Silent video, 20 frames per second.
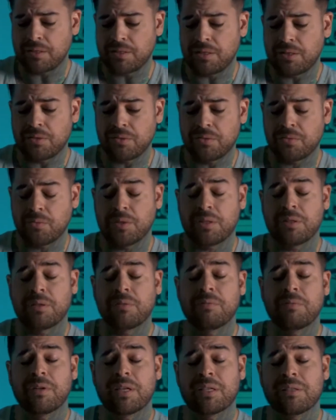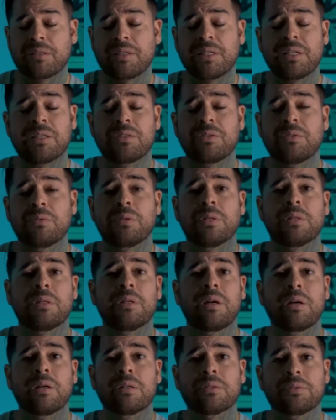deals with investing into a
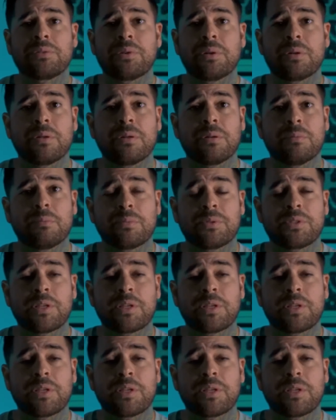long-term